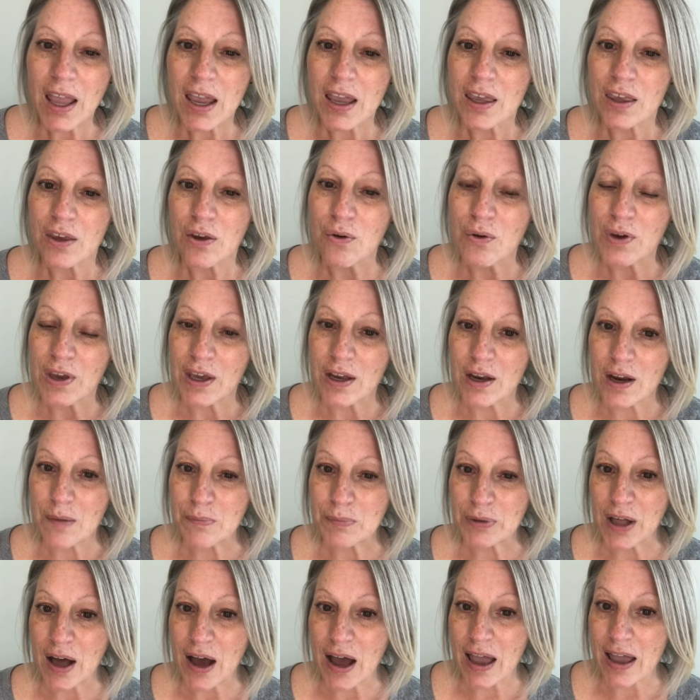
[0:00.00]
You can
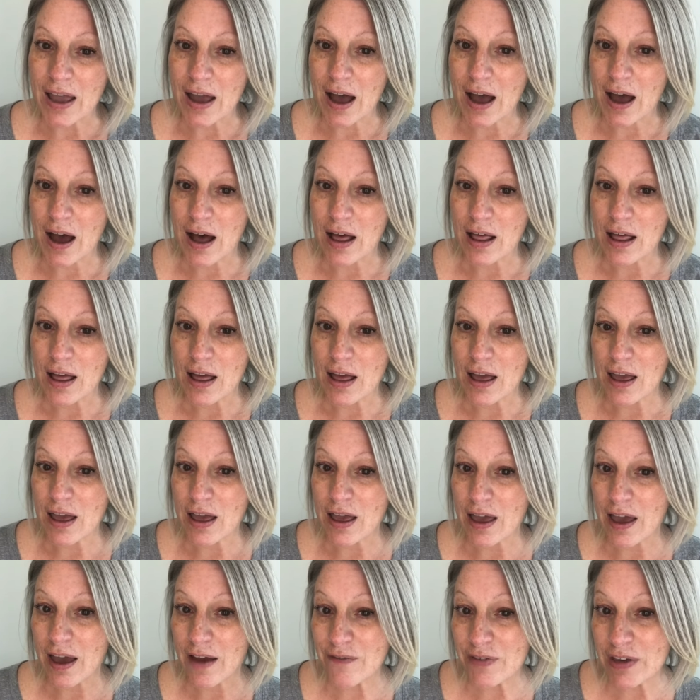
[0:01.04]
apply a
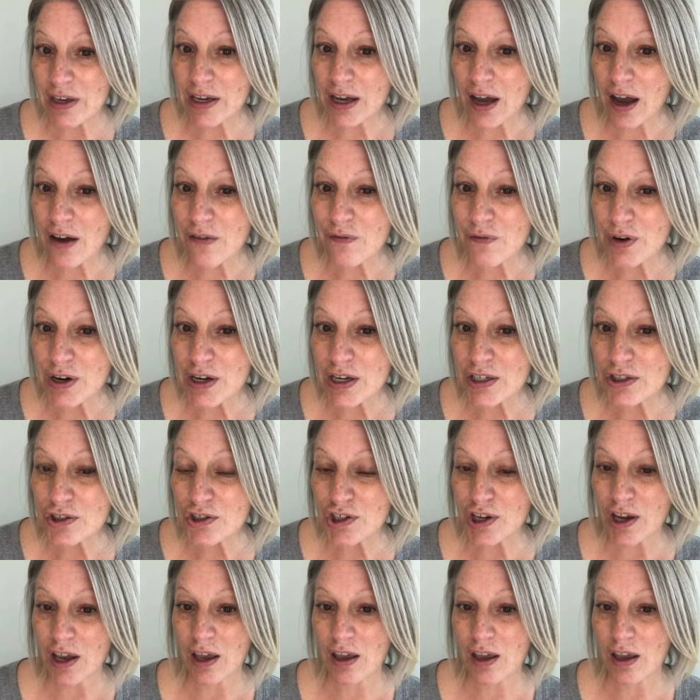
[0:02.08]
heavy coverage